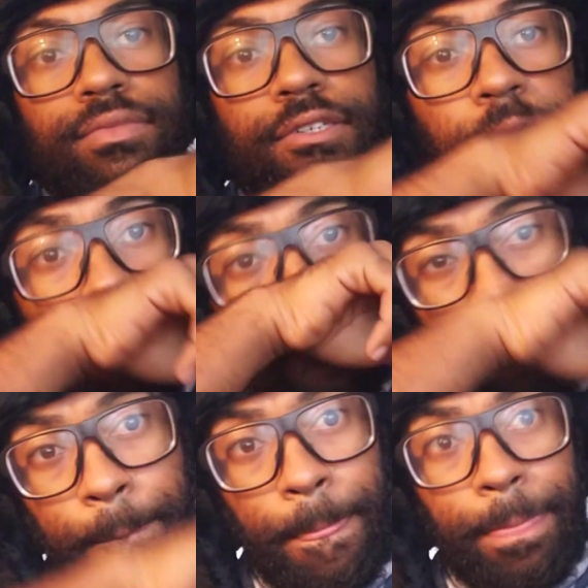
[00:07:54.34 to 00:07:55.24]
Okay.
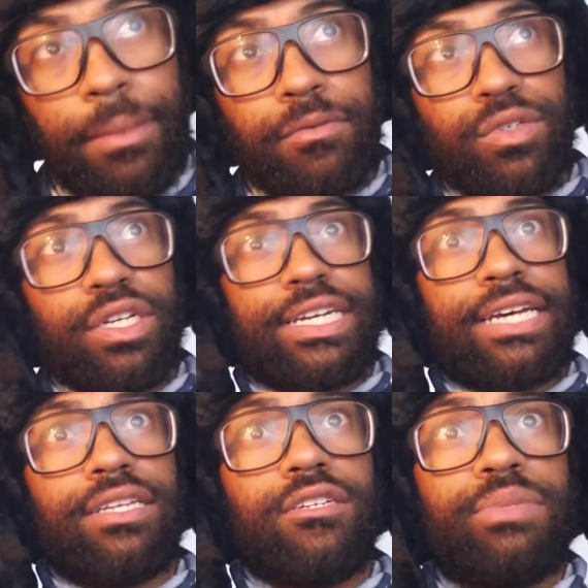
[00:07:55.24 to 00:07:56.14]
We'll look at
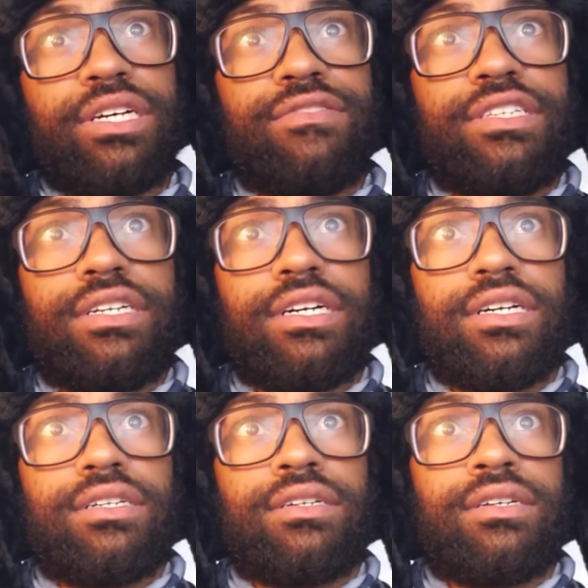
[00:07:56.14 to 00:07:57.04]
a little bit of
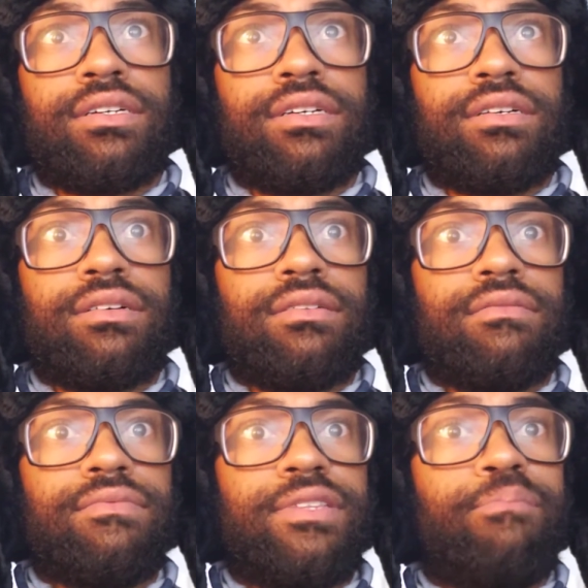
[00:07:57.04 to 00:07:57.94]
the
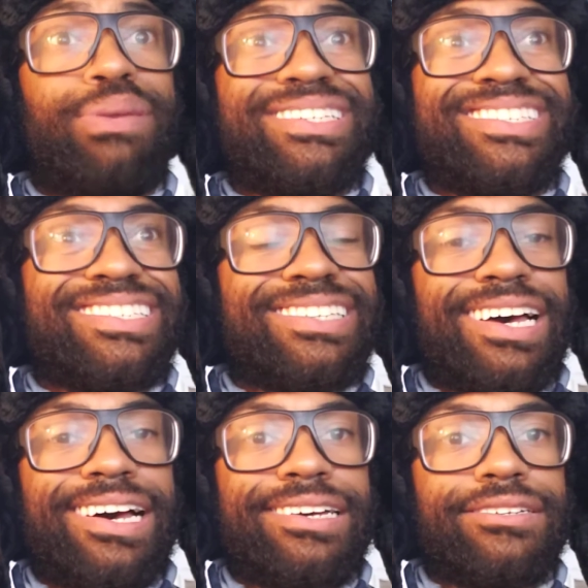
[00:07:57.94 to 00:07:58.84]
business
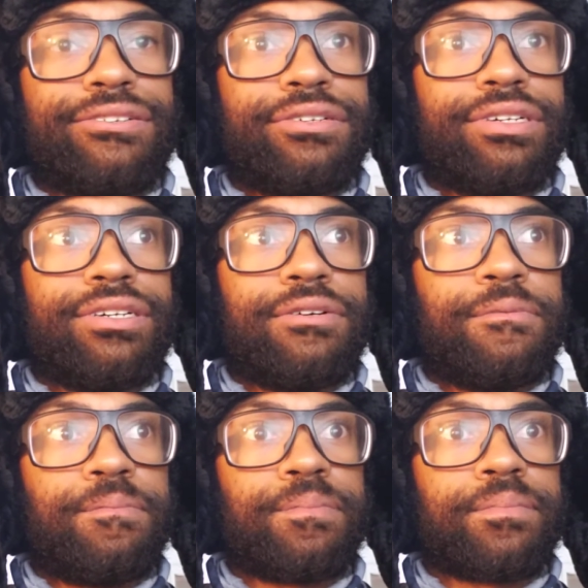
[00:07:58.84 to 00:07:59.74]
side,
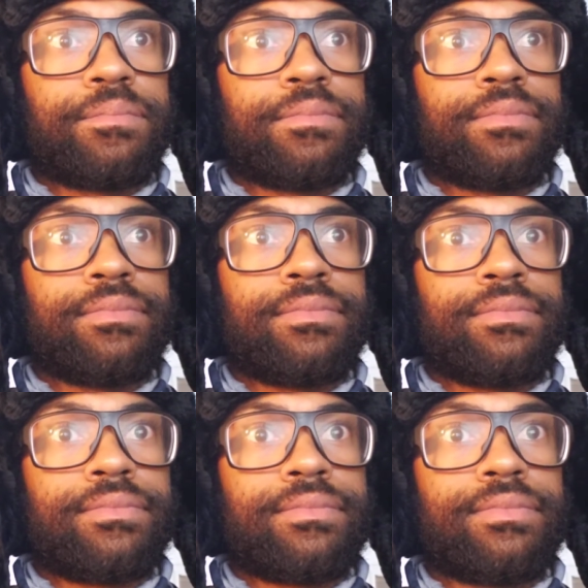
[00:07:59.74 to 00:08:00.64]
or
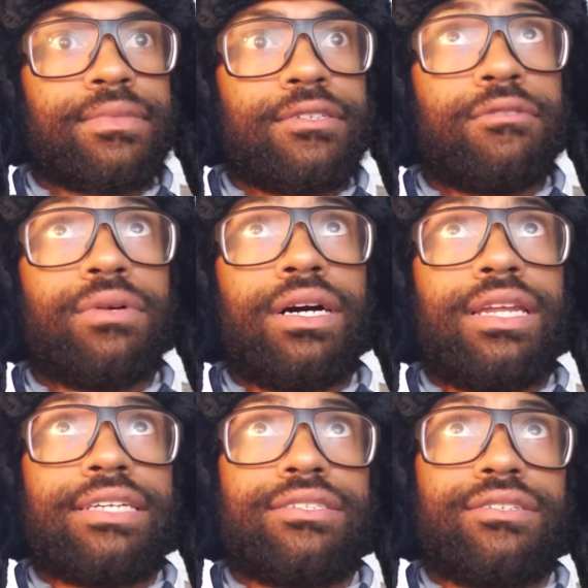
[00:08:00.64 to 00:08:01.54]
what I
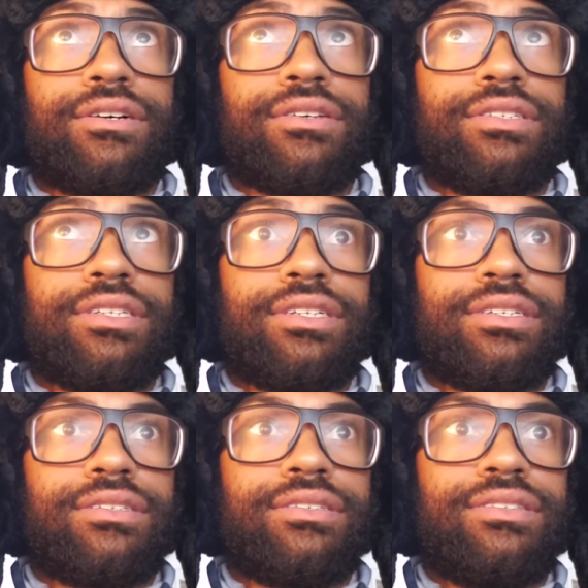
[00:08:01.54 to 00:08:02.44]
like to call
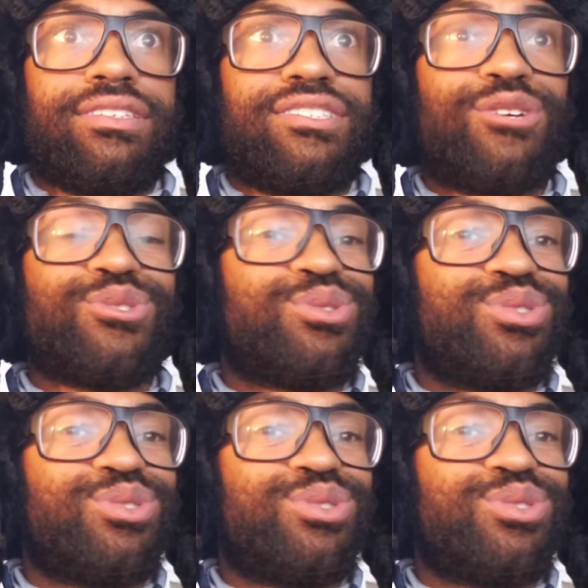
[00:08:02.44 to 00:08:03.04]
the social